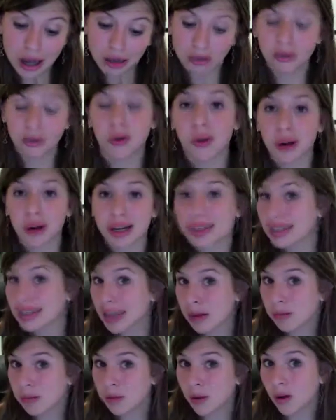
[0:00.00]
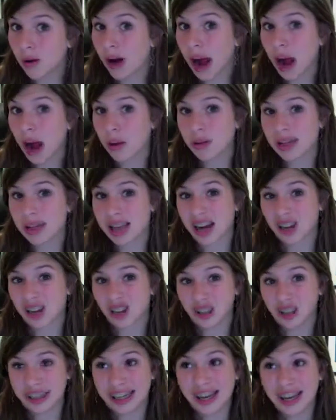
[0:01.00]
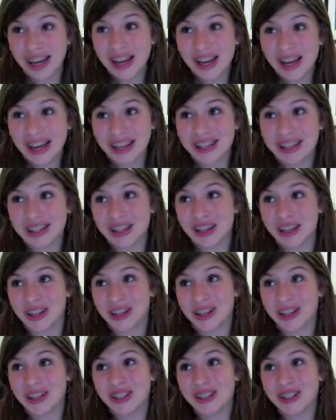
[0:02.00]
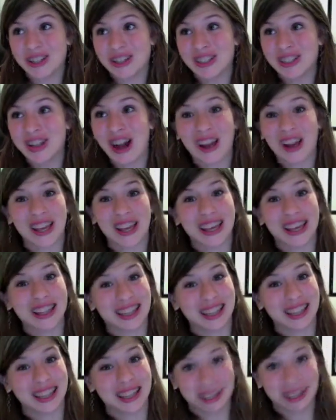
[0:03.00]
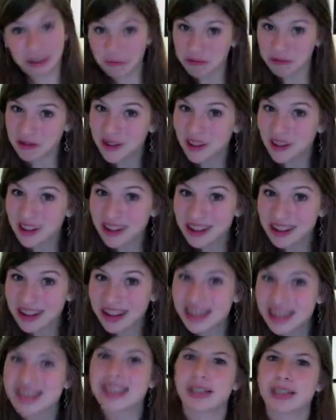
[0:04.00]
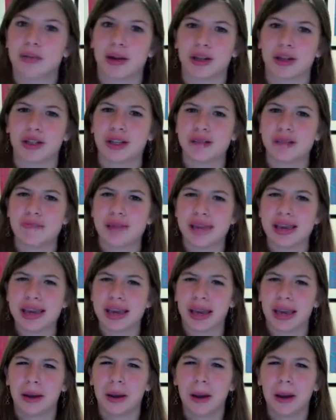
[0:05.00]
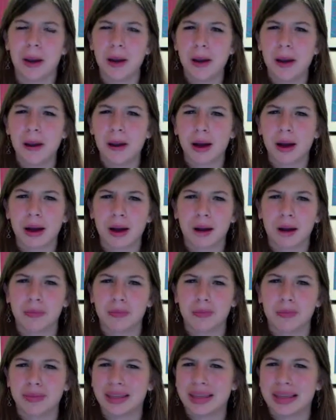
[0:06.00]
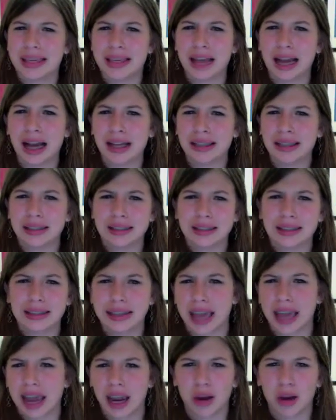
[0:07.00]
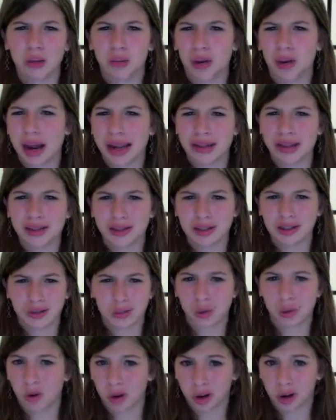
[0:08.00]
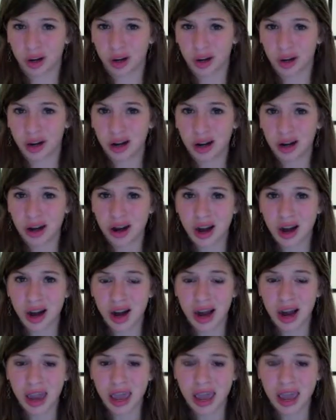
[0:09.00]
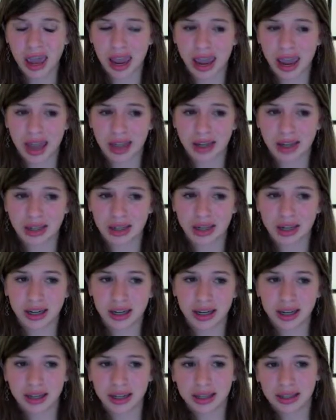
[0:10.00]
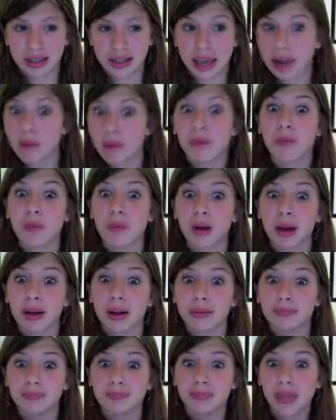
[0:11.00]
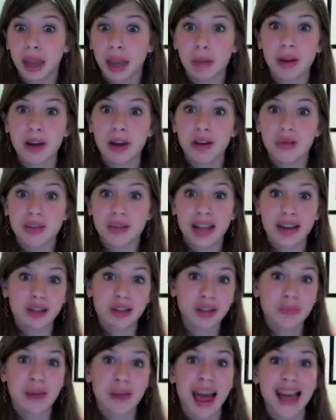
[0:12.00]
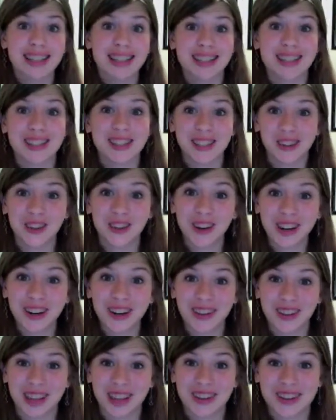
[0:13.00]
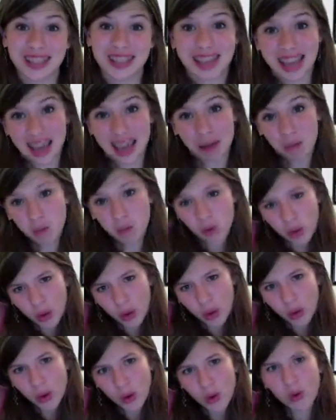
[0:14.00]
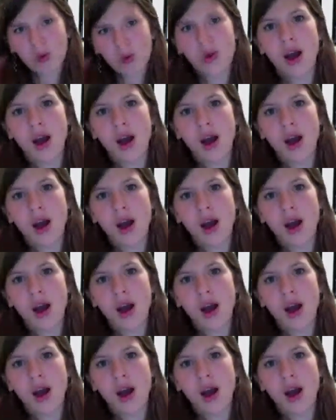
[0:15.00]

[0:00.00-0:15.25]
For example, I was actually considered shockingly liberal, especially being um, a gay rights supporter, and gay marriage was actually passed in New York while I was in camp. Woohoo!